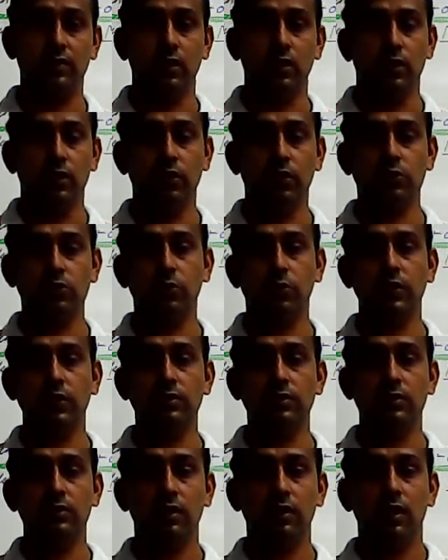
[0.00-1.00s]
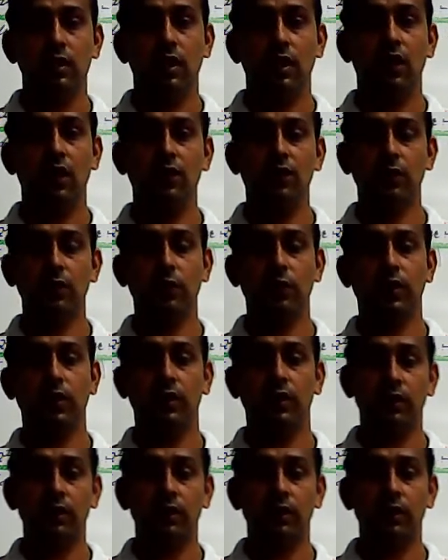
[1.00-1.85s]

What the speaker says: Dear students, our today